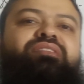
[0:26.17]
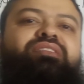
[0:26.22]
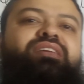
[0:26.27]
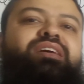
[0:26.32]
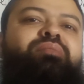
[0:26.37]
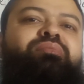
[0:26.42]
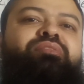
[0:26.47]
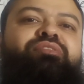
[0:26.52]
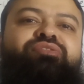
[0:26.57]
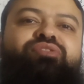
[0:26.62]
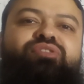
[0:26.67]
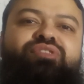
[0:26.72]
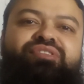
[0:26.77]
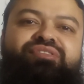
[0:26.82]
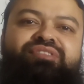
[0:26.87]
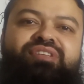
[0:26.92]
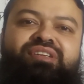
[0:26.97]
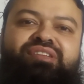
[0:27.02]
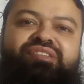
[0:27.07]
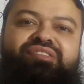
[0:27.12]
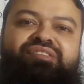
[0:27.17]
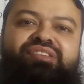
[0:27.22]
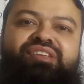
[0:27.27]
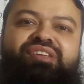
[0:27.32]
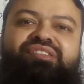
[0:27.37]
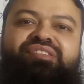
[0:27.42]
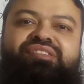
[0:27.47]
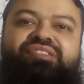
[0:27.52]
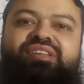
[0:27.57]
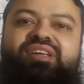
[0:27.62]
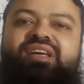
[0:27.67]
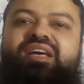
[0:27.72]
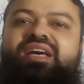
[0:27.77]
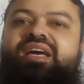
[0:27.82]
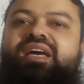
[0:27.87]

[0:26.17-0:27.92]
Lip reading: exams for statistics